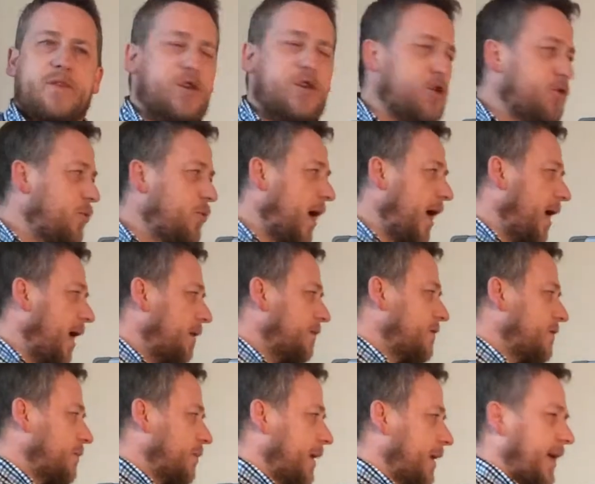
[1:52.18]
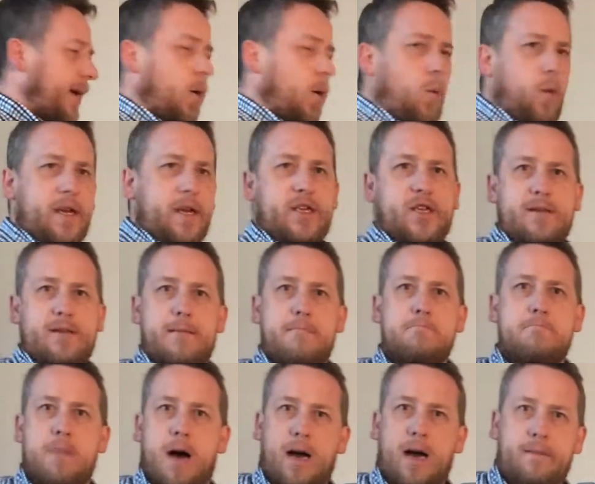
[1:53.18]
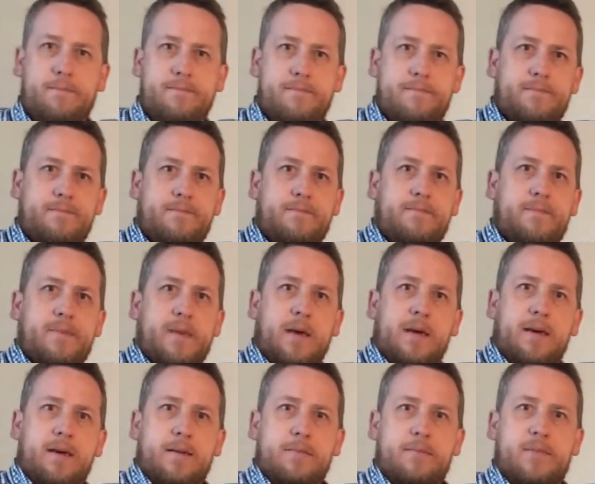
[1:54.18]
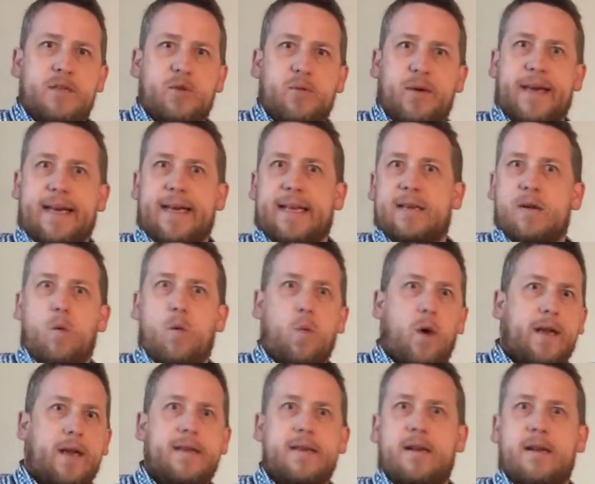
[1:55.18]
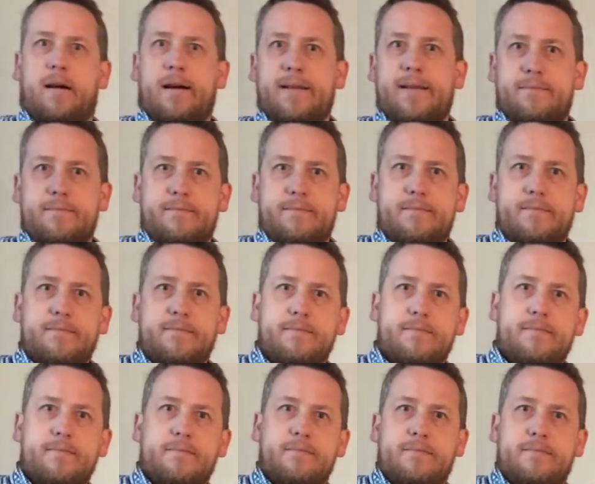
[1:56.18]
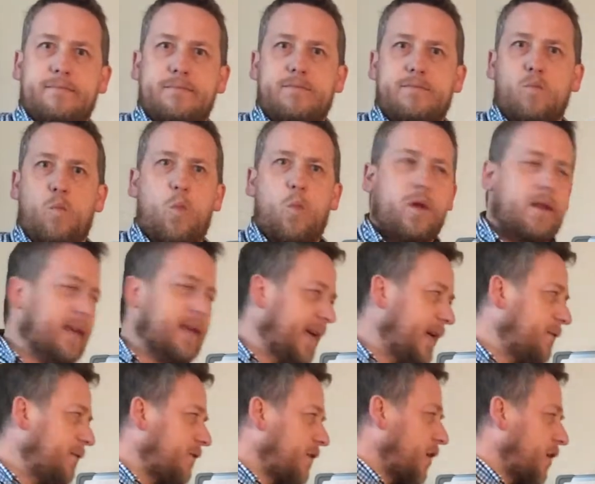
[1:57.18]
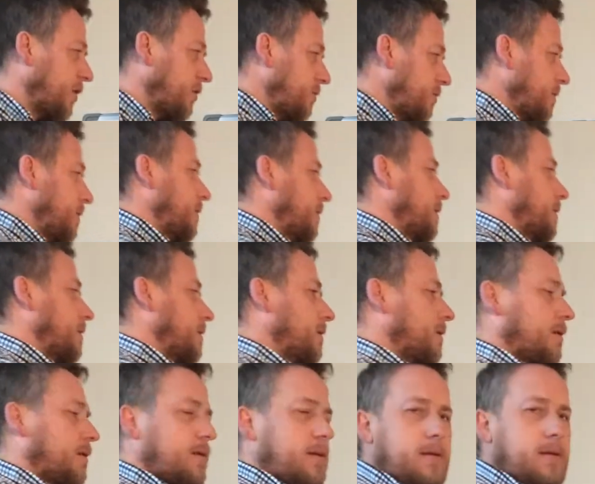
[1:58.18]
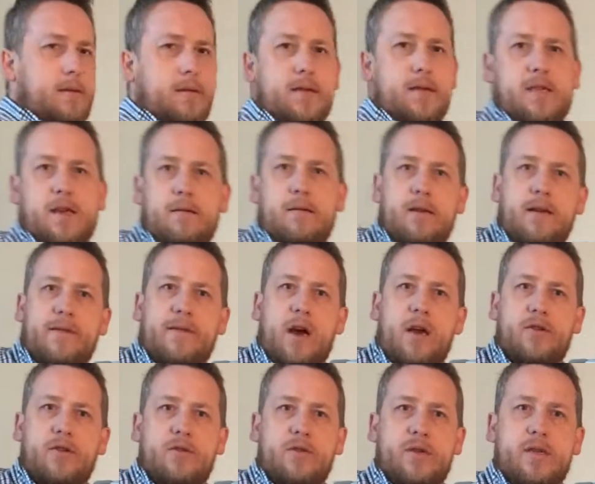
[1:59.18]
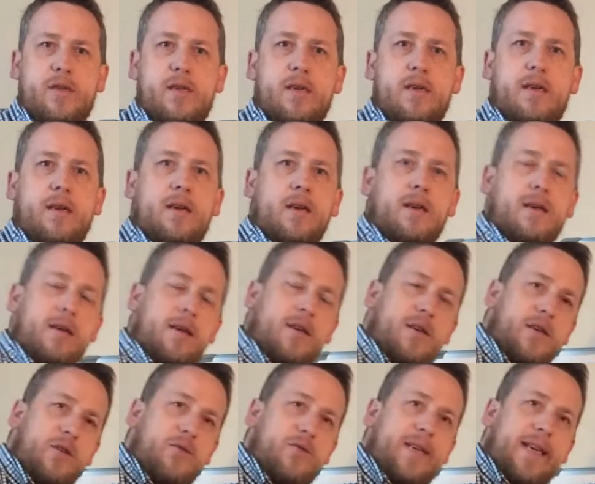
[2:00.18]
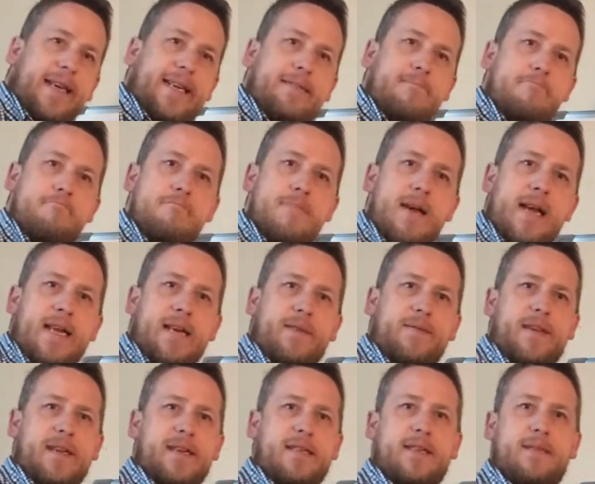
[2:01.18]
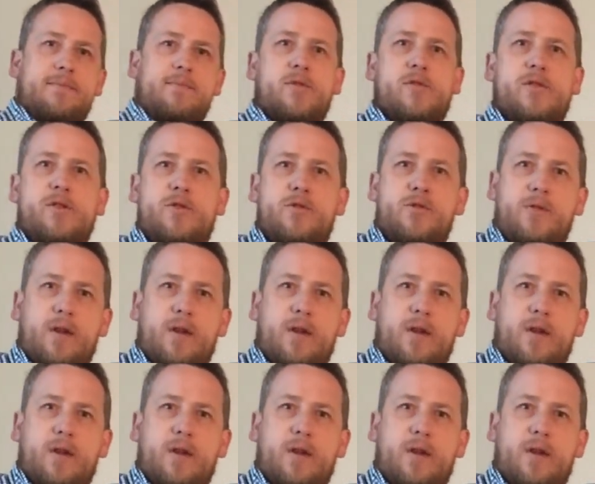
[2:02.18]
You have to pick which number between 1 and 9 will give you the total of 100 using as many of these symbols as